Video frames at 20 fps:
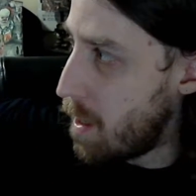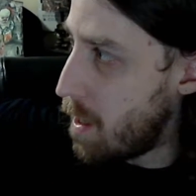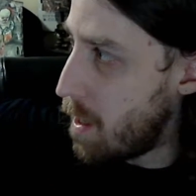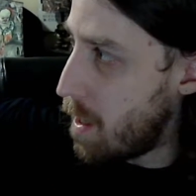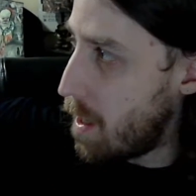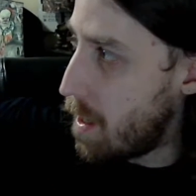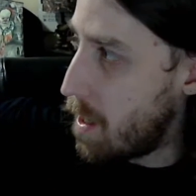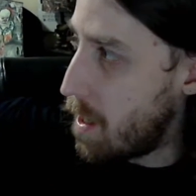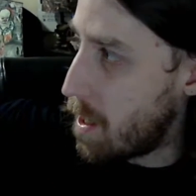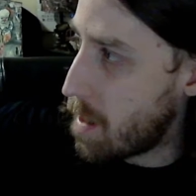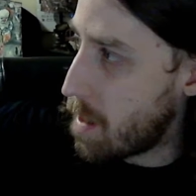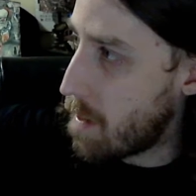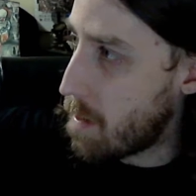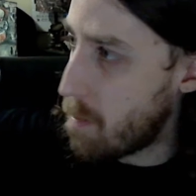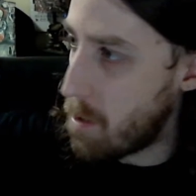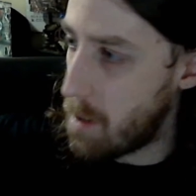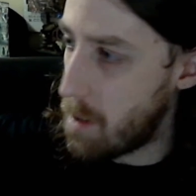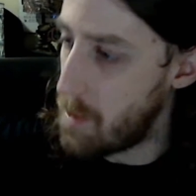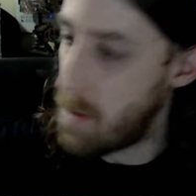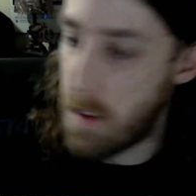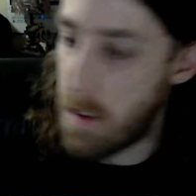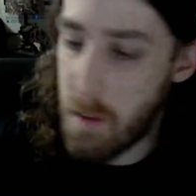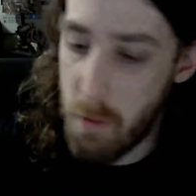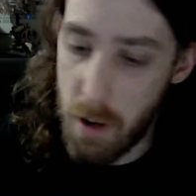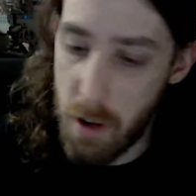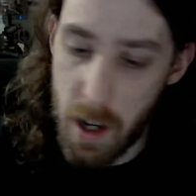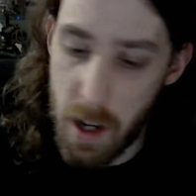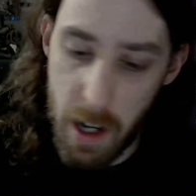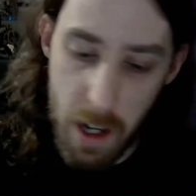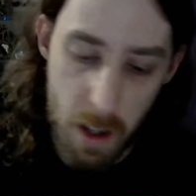Next one. This
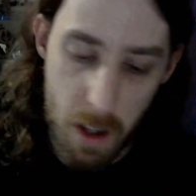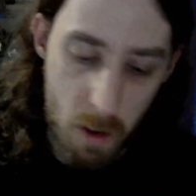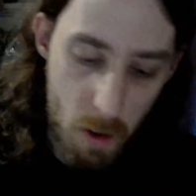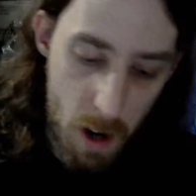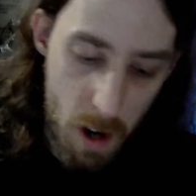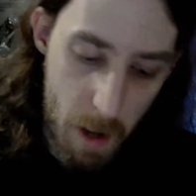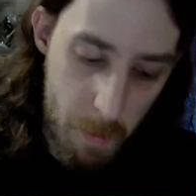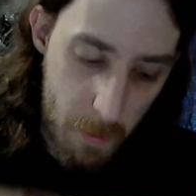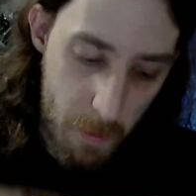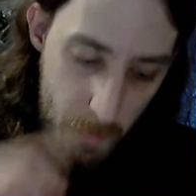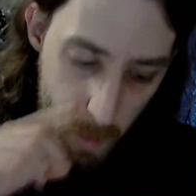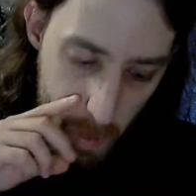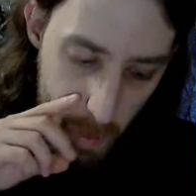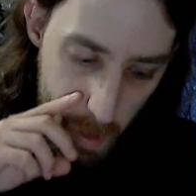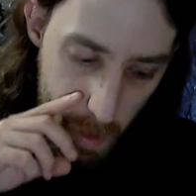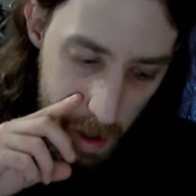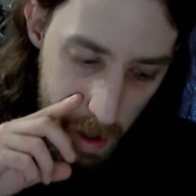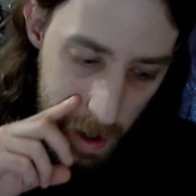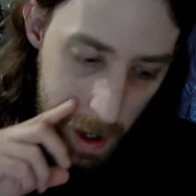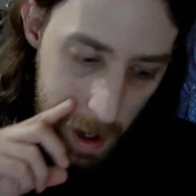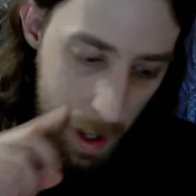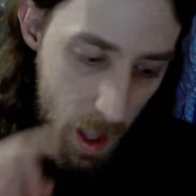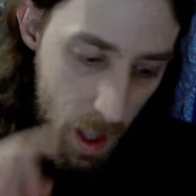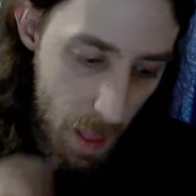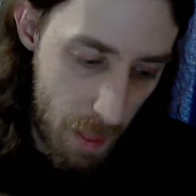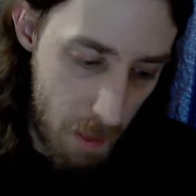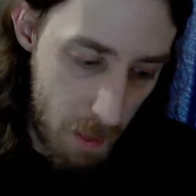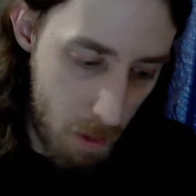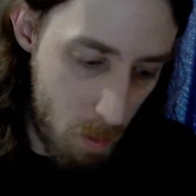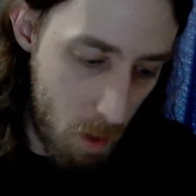one I grabbed for
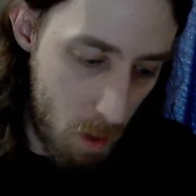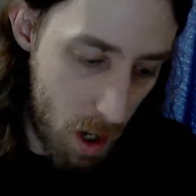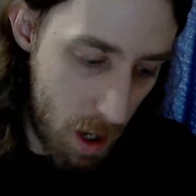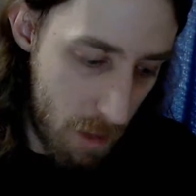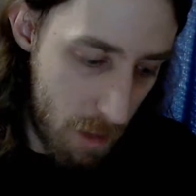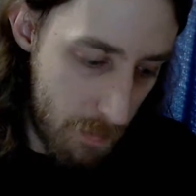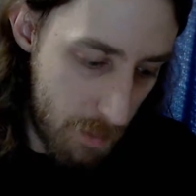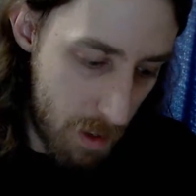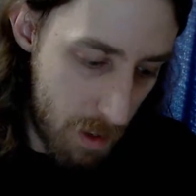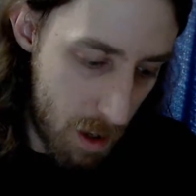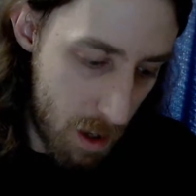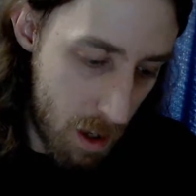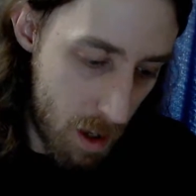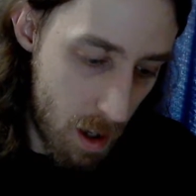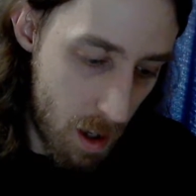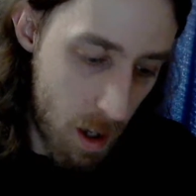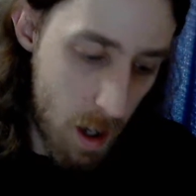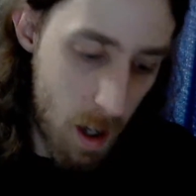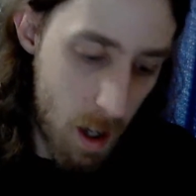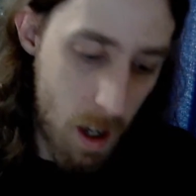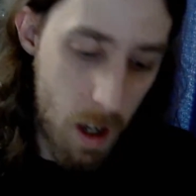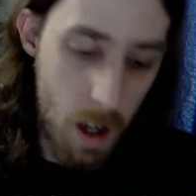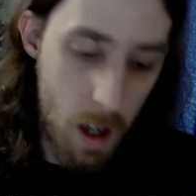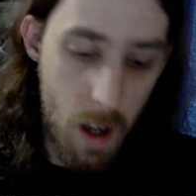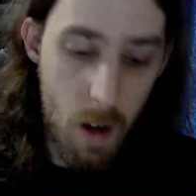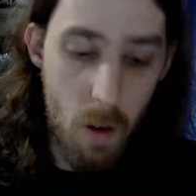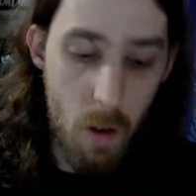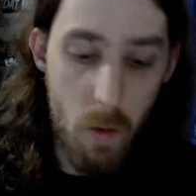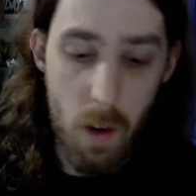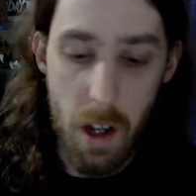the wife.
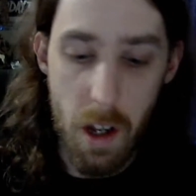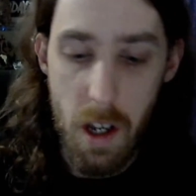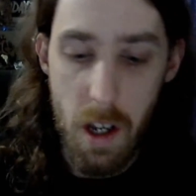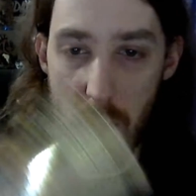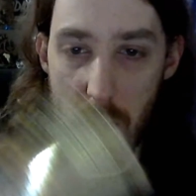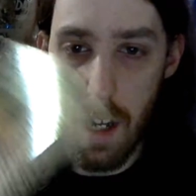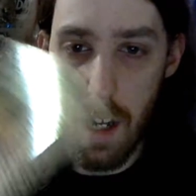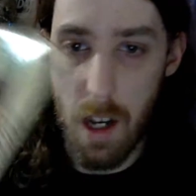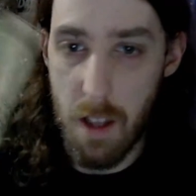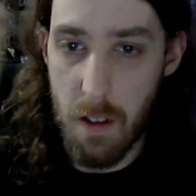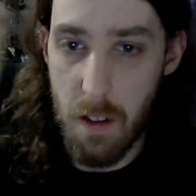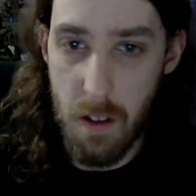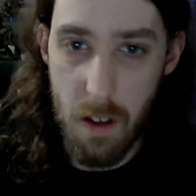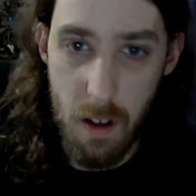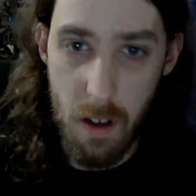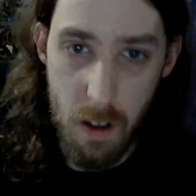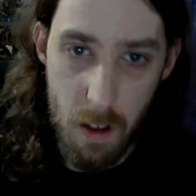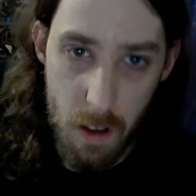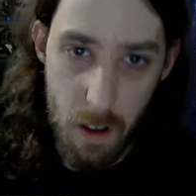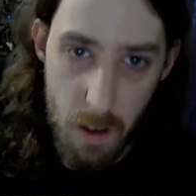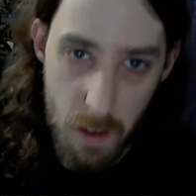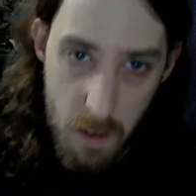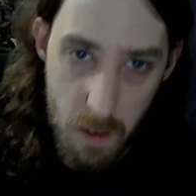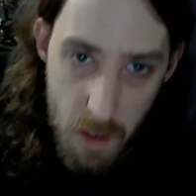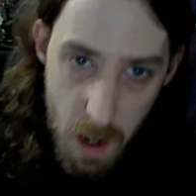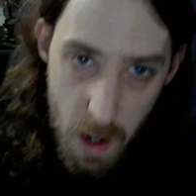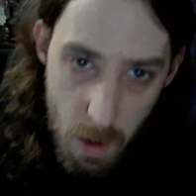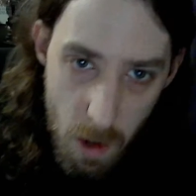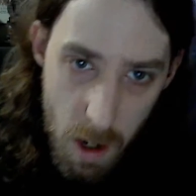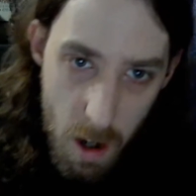We got The
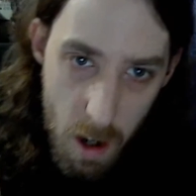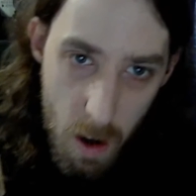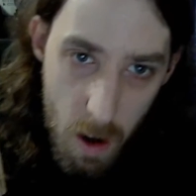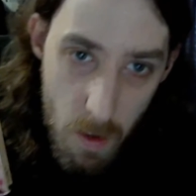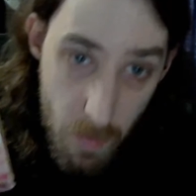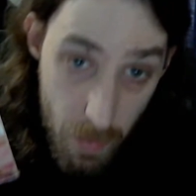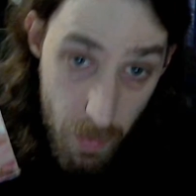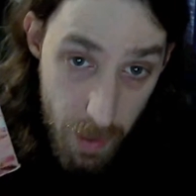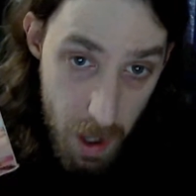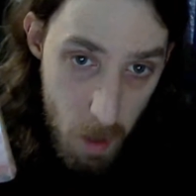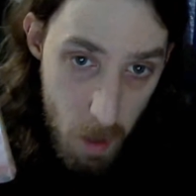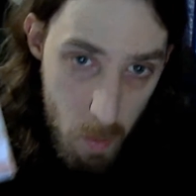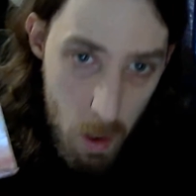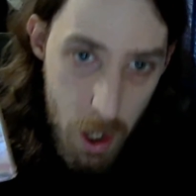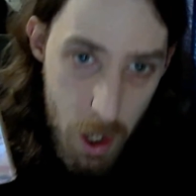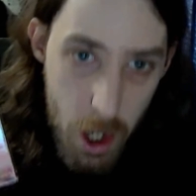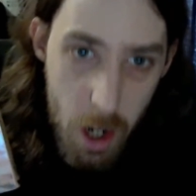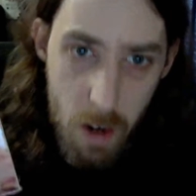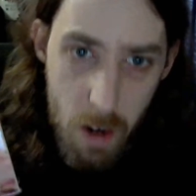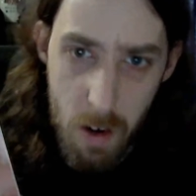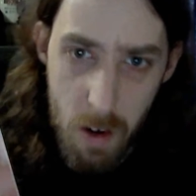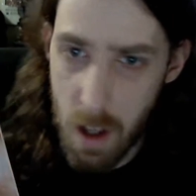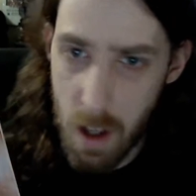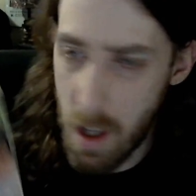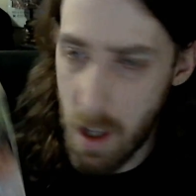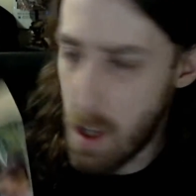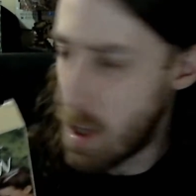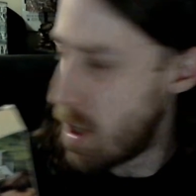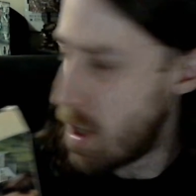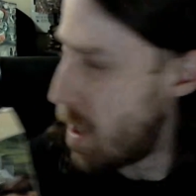Secret Garden, the original.
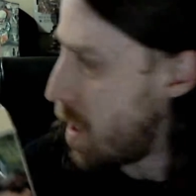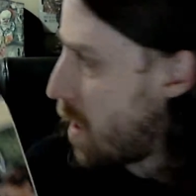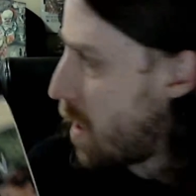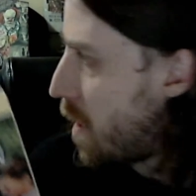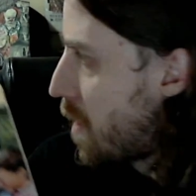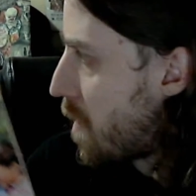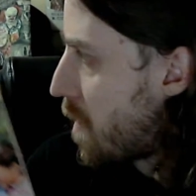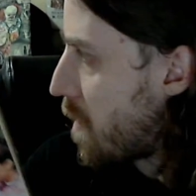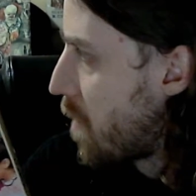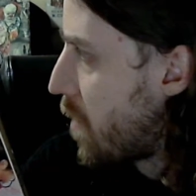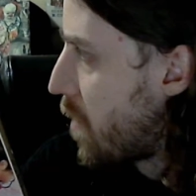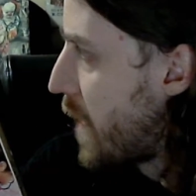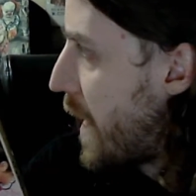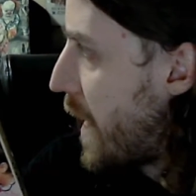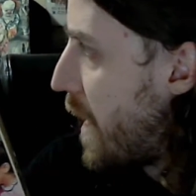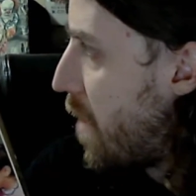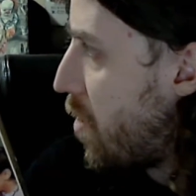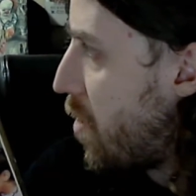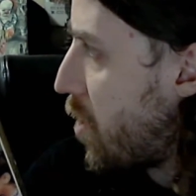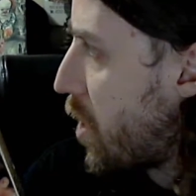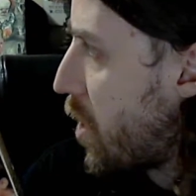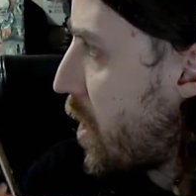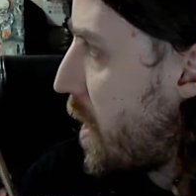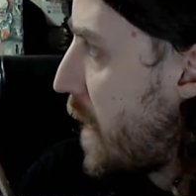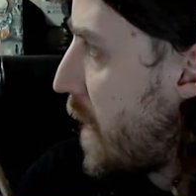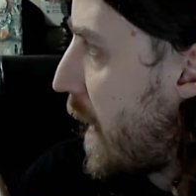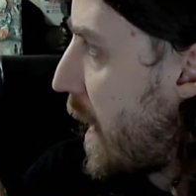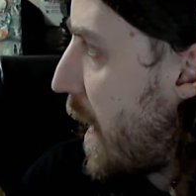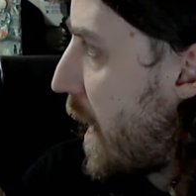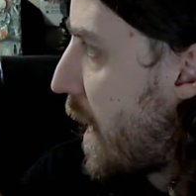So now
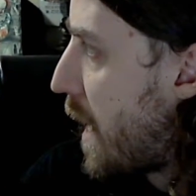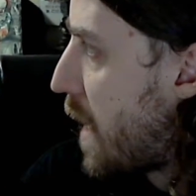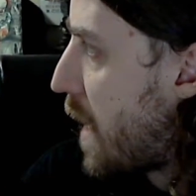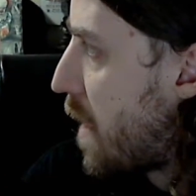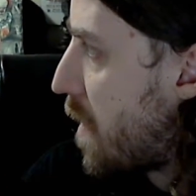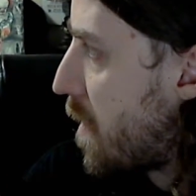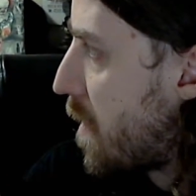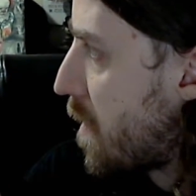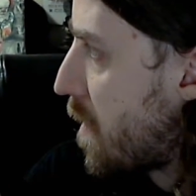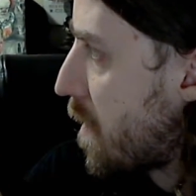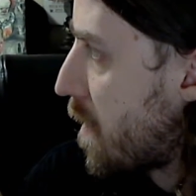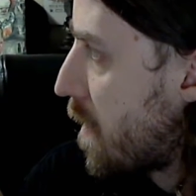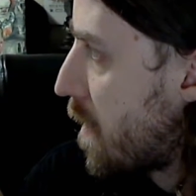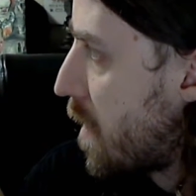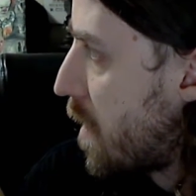she has...